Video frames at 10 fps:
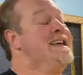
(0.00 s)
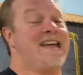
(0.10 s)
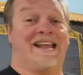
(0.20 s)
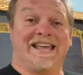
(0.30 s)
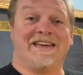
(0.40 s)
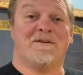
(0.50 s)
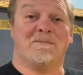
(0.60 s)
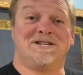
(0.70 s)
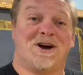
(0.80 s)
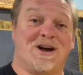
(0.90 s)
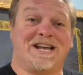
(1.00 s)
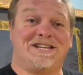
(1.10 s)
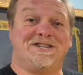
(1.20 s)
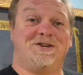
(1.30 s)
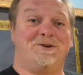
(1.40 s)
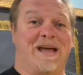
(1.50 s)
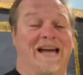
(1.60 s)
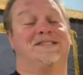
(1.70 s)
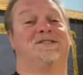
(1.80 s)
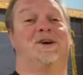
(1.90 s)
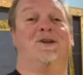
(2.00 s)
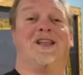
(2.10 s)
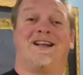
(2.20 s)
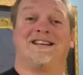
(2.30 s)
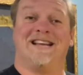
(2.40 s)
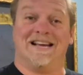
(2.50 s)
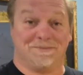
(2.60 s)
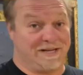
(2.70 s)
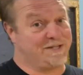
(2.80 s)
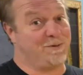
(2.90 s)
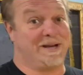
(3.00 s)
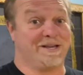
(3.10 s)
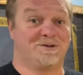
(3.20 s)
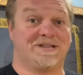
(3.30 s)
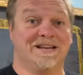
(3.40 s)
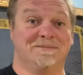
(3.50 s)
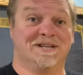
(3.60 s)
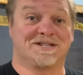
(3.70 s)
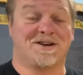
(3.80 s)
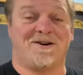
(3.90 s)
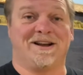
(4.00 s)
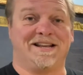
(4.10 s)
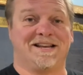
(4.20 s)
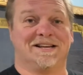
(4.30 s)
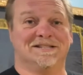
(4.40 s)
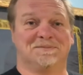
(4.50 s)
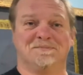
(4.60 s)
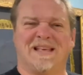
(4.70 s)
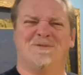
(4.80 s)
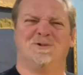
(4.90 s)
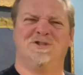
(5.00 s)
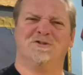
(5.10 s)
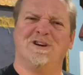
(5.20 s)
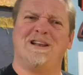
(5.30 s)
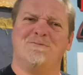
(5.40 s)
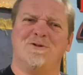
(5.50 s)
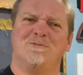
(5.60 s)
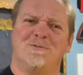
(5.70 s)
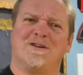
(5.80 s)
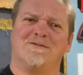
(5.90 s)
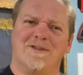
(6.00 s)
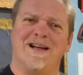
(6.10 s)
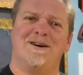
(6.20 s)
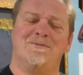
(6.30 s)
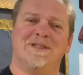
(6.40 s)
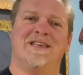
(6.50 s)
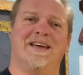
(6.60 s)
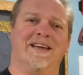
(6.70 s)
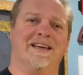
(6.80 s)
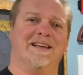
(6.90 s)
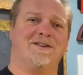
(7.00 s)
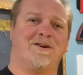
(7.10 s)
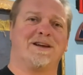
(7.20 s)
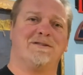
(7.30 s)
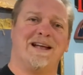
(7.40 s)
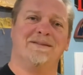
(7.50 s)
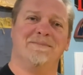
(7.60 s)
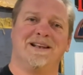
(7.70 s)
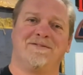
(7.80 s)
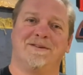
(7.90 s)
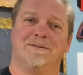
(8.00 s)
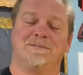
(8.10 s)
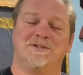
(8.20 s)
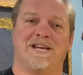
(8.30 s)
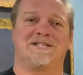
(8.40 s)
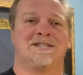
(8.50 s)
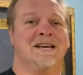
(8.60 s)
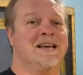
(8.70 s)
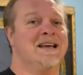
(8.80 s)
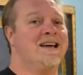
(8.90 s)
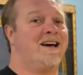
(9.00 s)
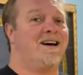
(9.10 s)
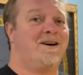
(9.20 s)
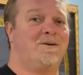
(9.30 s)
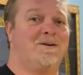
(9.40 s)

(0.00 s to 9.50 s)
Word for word: and it gave them a target to shoot at. So a lot of times that's why you see them discarded because would you really want to walk around with a target right in the middle of your chest uh,